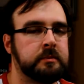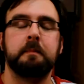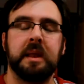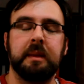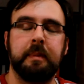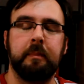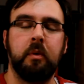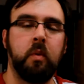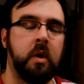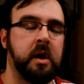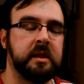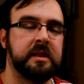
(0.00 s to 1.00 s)
many people
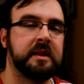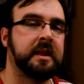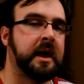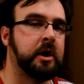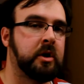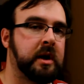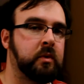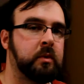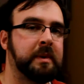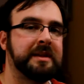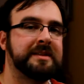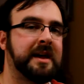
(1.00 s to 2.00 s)
worried that later it
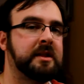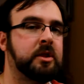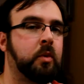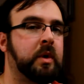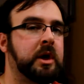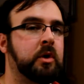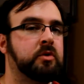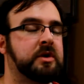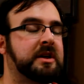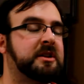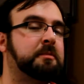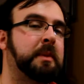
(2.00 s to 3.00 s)
would be said that we used
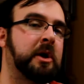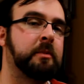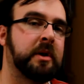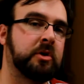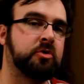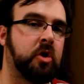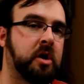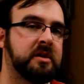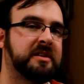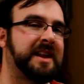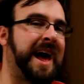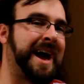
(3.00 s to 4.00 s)
experimental drugs on